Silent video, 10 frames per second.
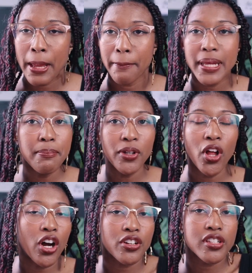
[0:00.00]
people
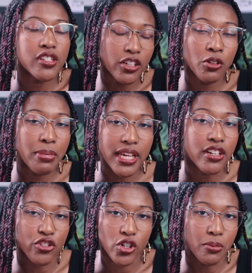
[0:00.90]
are still being
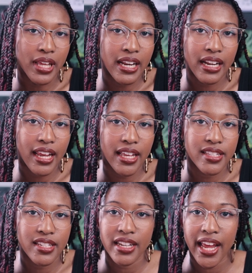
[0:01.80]
discriminated
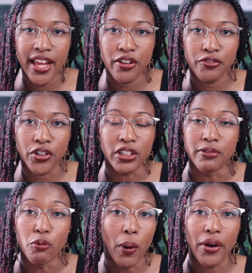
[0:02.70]
against today for
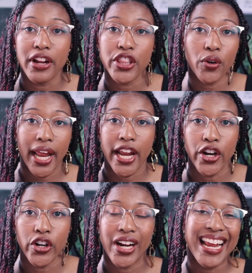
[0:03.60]
wearing their
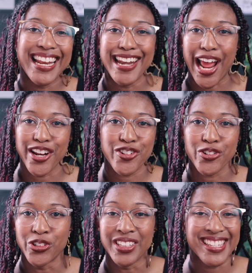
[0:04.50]
hair in
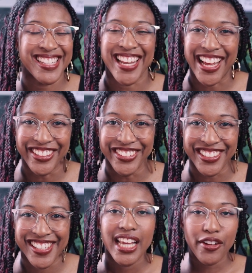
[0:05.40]
natural
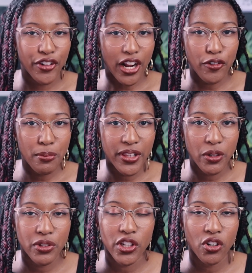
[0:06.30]
styles. If you're not familiar
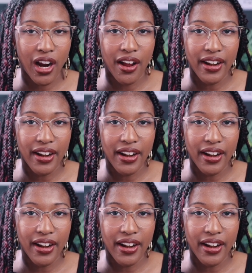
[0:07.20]
with the Crown